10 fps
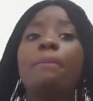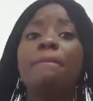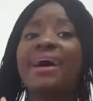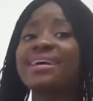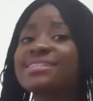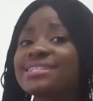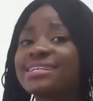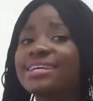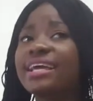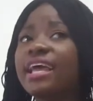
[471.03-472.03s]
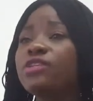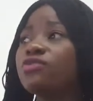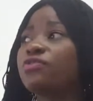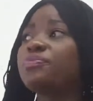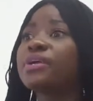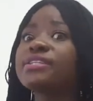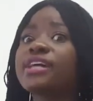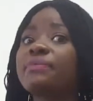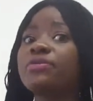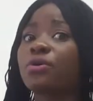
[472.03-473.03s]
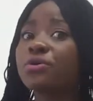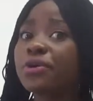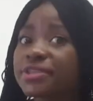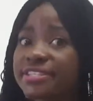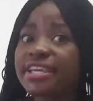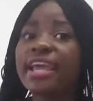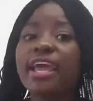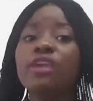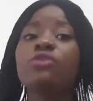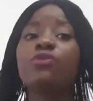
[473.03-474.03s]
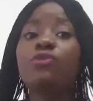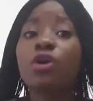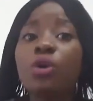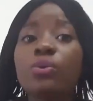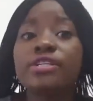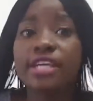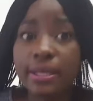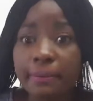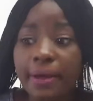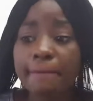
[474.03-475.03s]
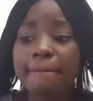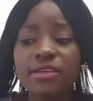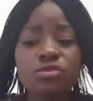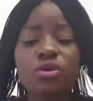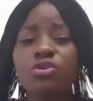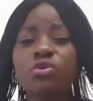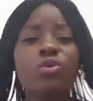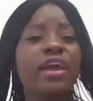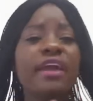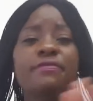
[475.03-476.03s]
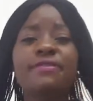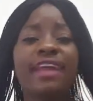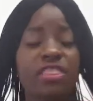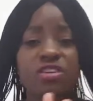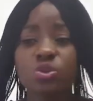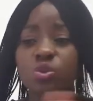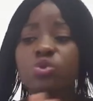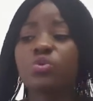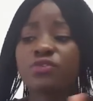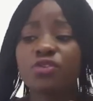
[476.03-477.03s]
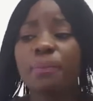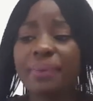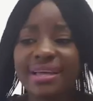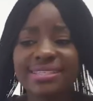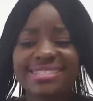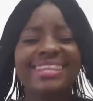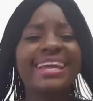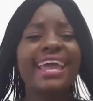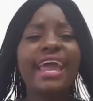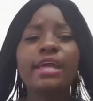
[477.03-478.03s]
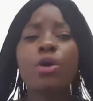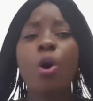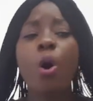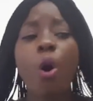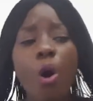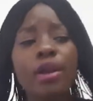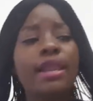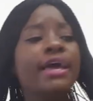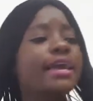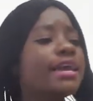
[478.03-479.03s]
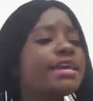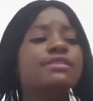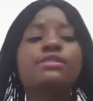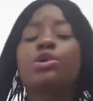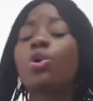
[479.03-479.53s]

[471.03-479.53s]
past, and you have picked up your cross, and you followed Him. So you have nothing to do with your past at all. It's